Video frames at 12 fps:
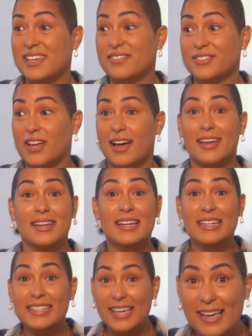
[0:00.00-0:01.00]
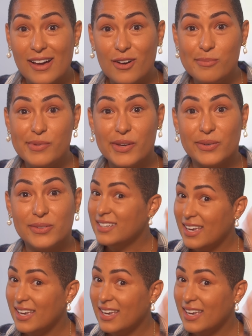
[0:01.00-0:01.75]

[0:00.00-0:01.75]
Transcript: If not, can't help you.